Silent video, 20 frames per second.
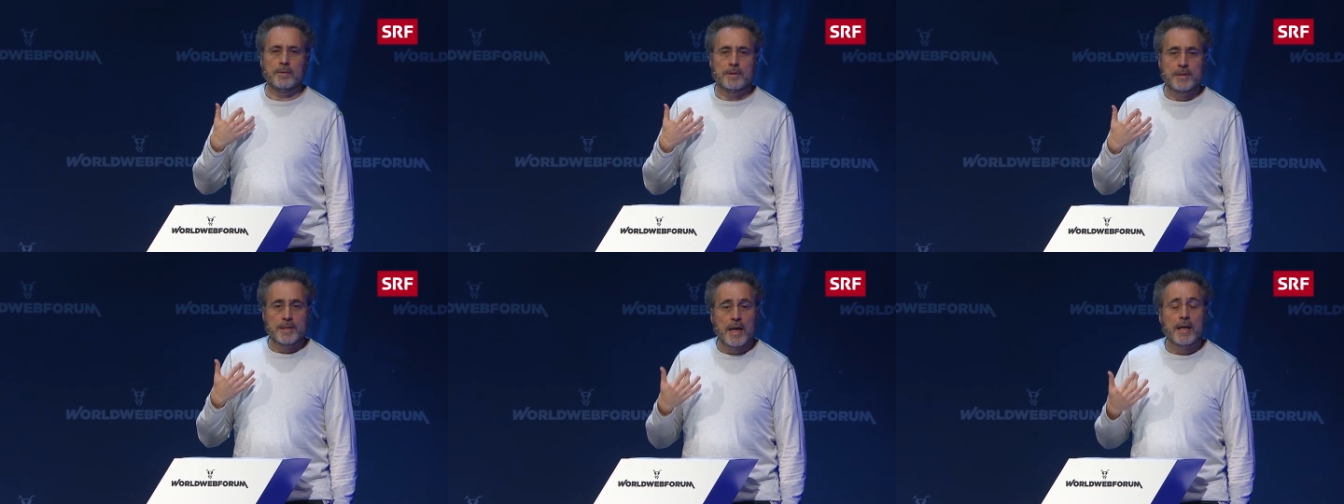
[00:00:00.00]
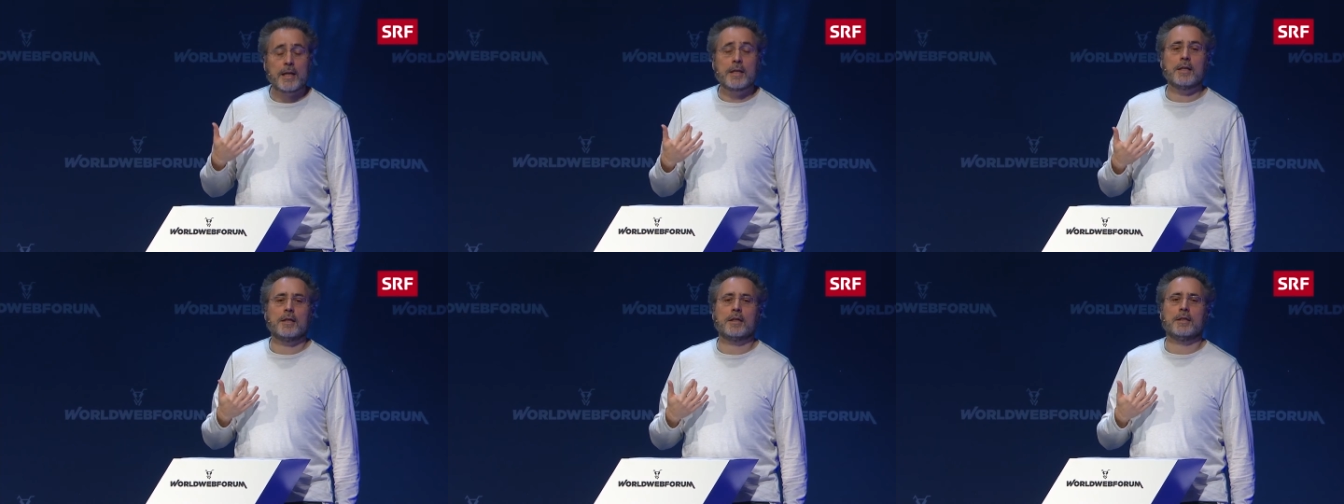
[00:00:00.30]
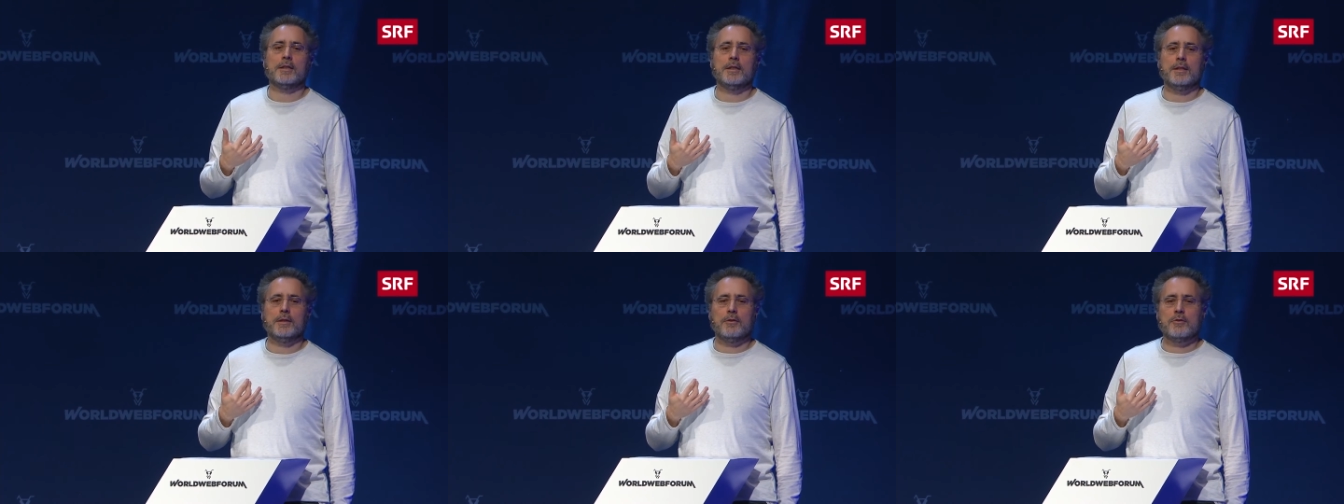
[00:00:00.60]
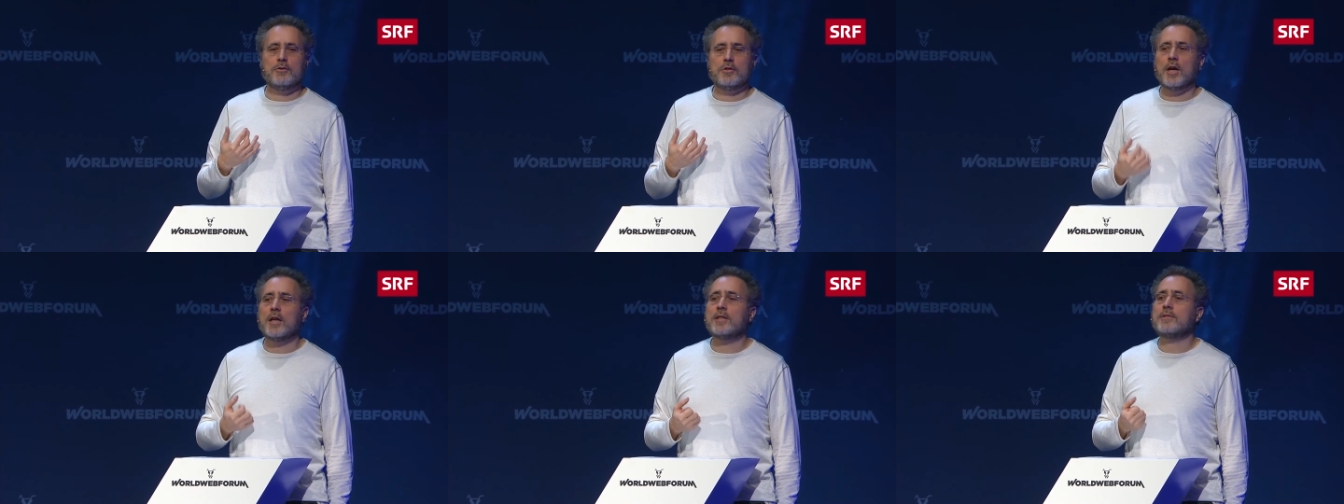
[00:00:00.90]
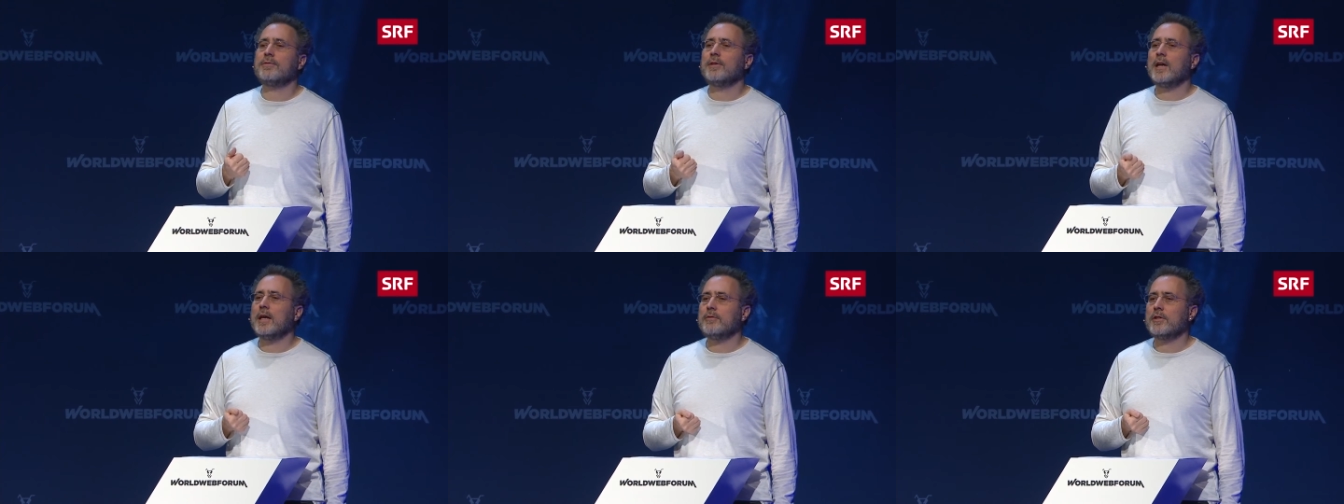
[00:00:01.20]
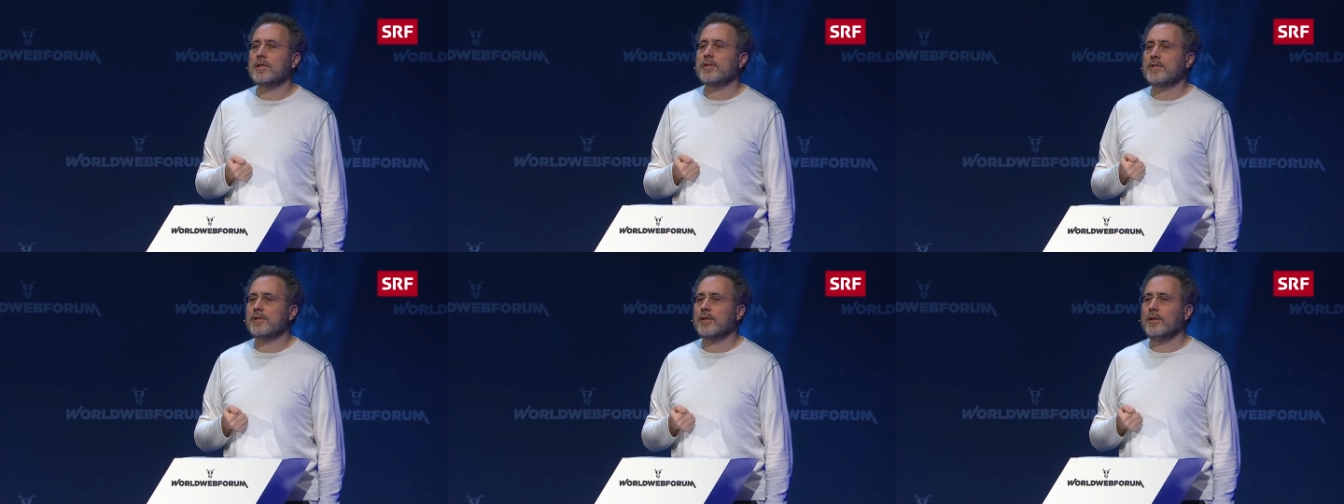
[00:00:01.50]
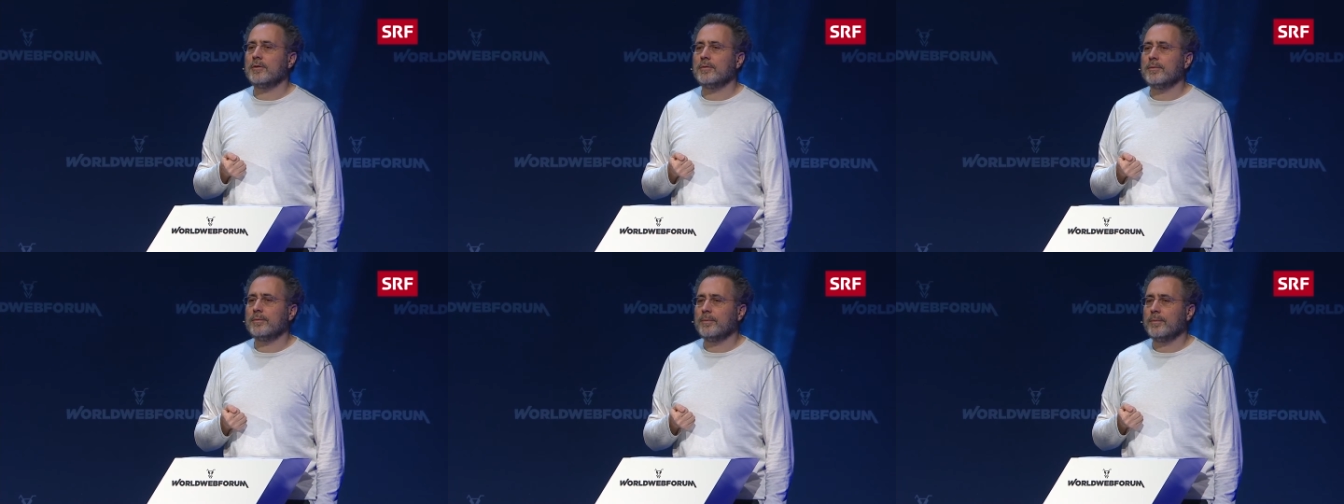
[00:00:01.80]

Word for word: technically, just five years ago.